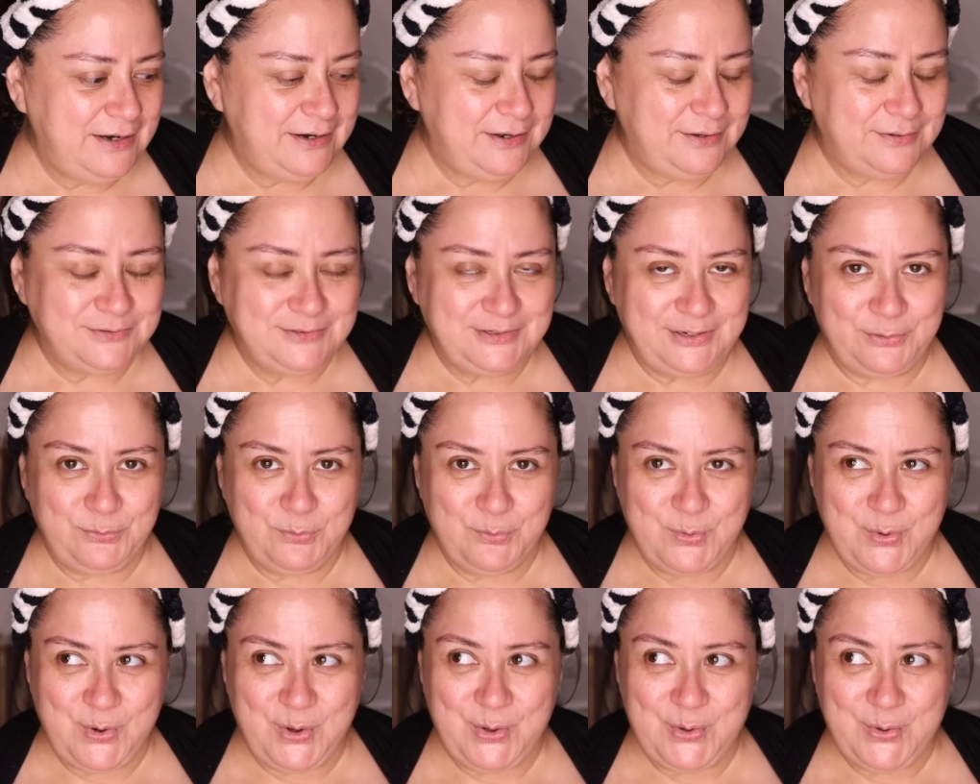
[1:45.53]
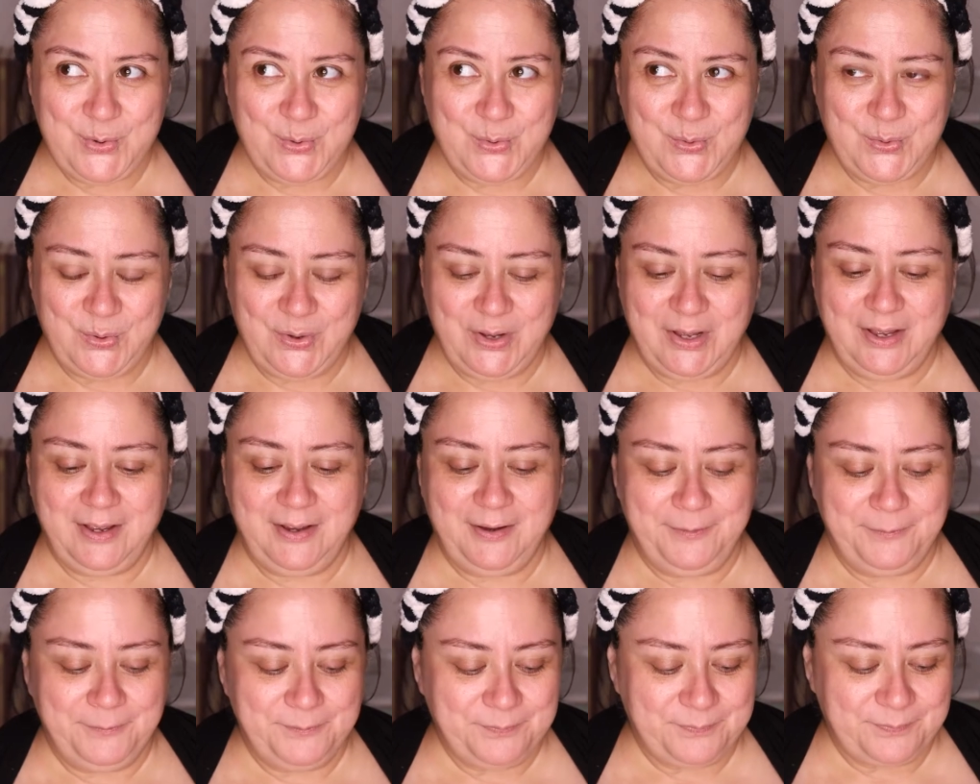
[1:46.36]
I was like, whoa,
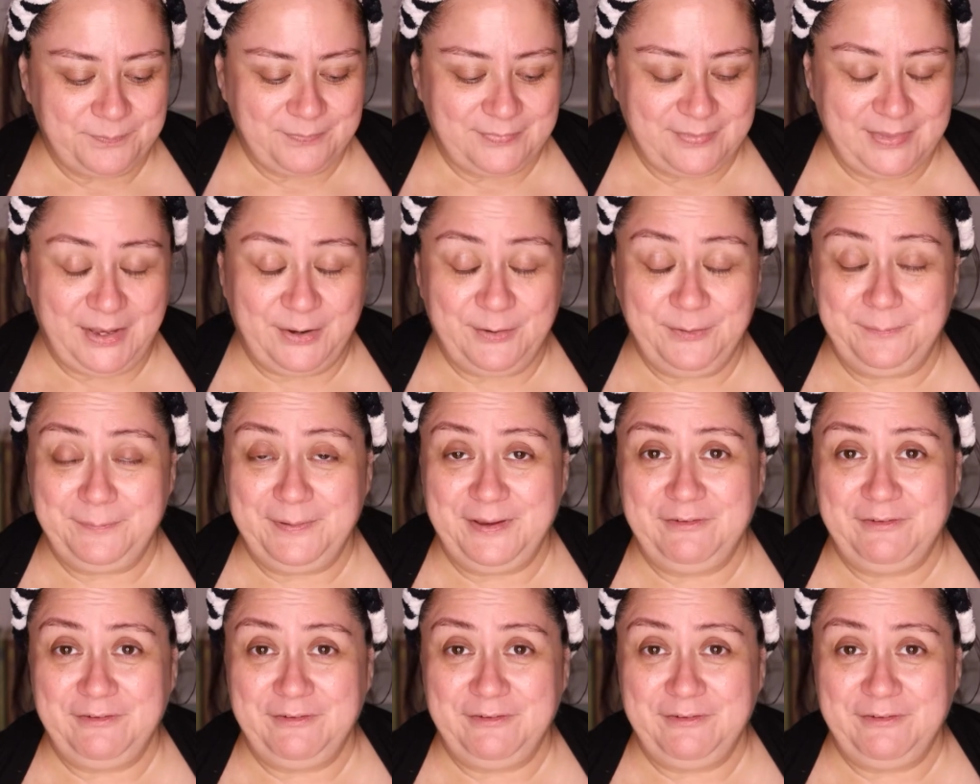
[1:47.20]
that would